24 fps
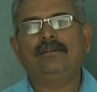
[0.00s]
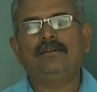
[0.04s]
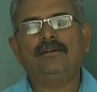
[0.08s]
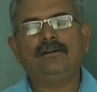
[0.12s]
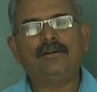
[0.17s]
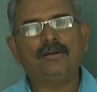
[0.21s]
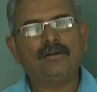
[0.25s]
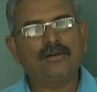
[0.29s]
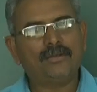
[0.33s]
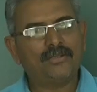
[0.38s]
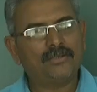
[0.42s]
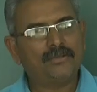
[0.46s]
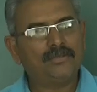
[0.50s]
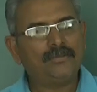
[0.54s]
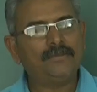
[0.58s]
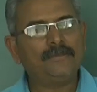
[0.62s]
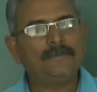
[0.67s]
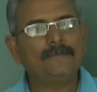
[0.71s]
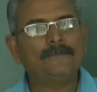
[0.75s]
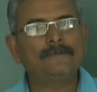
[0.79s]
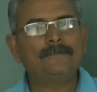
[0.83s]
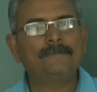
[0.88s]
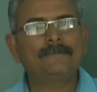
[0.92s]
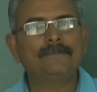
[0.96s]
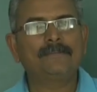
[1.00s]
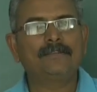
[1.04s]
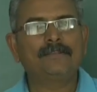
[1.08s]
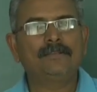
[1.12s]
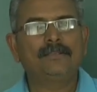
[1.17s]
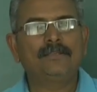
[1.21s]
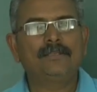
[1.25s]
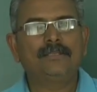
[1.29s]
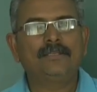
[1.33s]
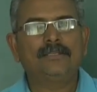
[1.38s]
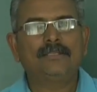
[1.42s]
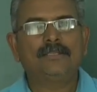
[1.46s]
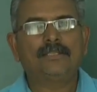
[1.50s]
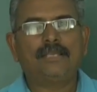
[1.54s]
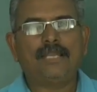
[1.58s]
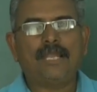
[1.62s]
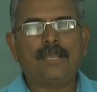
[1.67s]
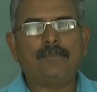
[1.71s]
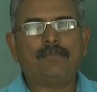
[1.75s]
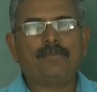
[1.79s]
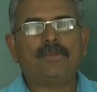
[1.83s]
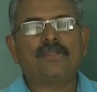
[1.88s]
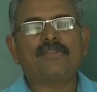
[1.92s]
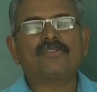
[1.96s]
on
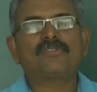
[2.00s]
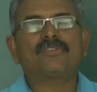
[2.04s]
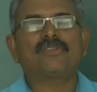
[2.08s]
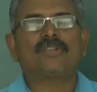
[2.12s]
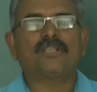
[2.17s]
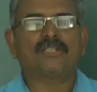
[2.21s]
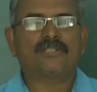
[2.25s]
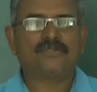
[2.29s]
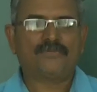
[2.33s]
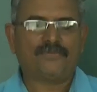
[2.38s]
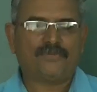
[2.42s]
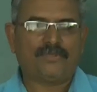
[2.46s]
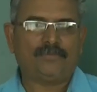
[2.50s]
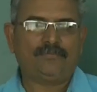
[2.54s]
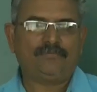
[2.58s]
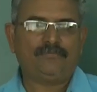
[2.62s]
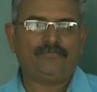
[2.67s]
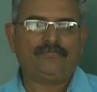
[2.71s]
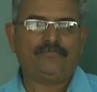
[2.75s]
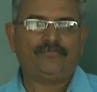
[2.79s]
Laplace transform.